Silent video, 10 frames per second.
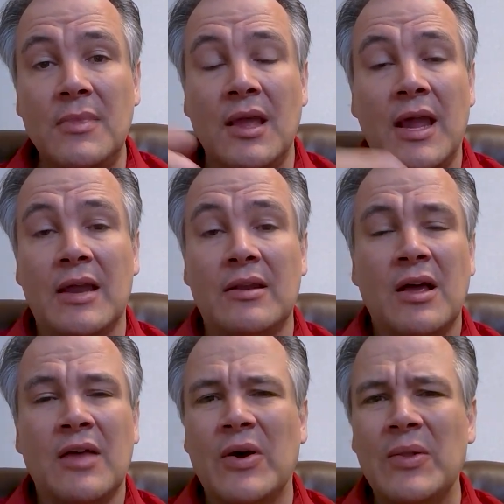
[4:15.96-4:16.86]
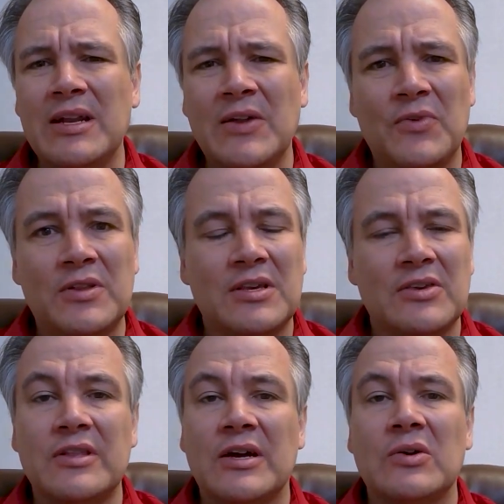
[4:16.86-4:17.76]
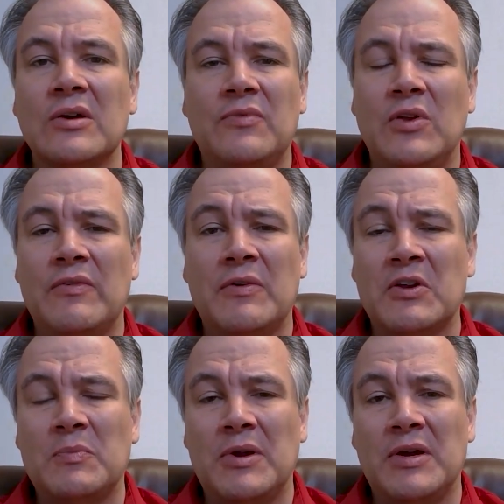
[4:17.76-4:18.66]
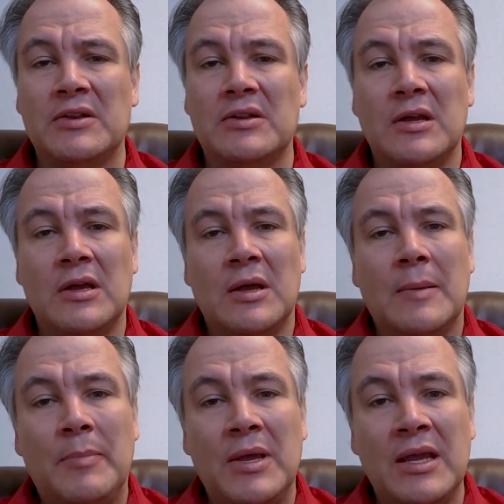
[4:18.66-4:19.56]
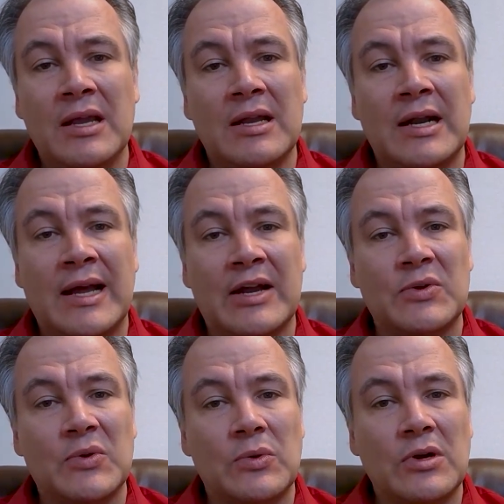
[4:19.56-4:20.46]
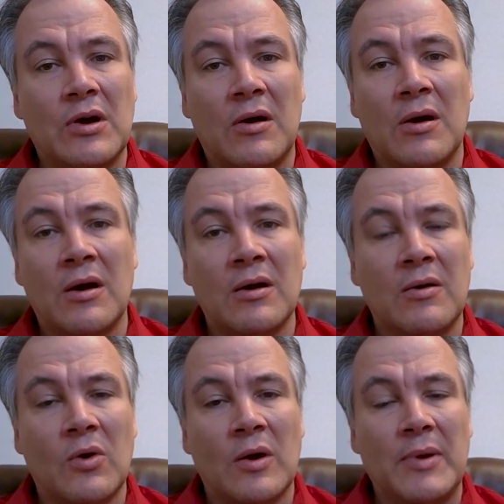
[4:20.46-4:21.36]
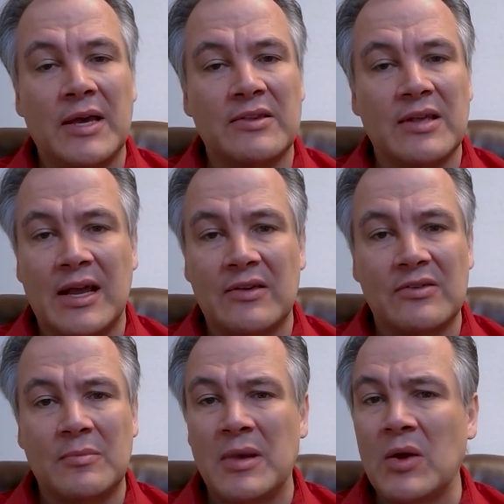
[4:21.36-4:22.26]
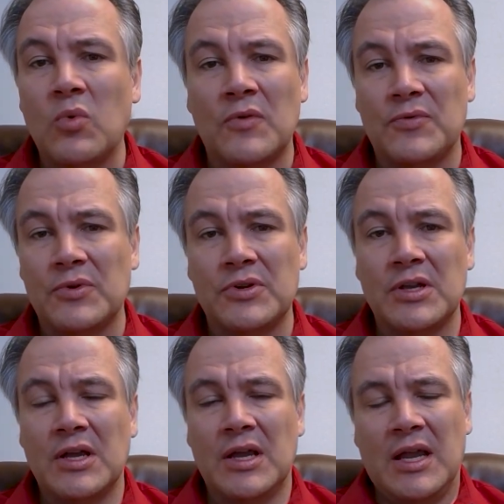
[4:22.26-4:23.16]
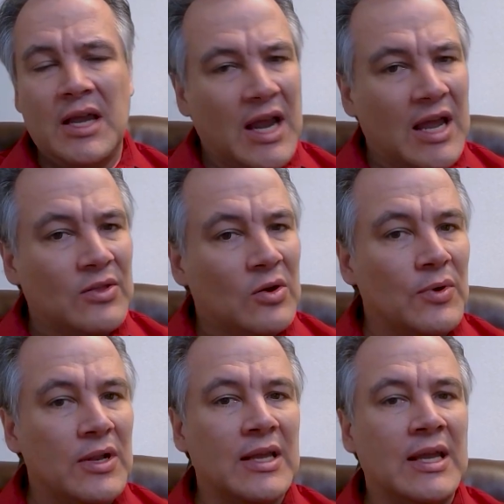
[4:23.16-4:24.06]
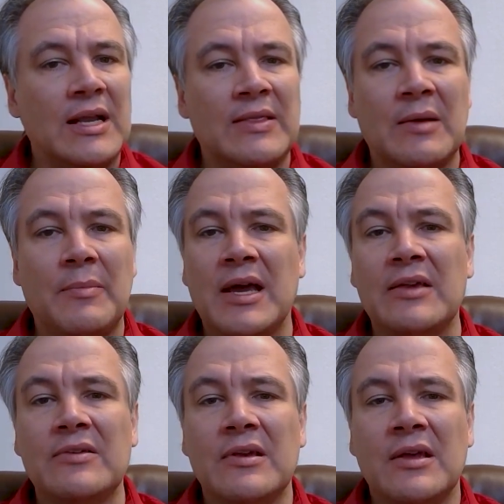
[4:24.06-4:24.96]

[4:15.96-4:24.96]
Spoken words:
And the only difference is, though, if you ever experienced being in an actual car or a place that has the big woofers and they're really hitting that bass,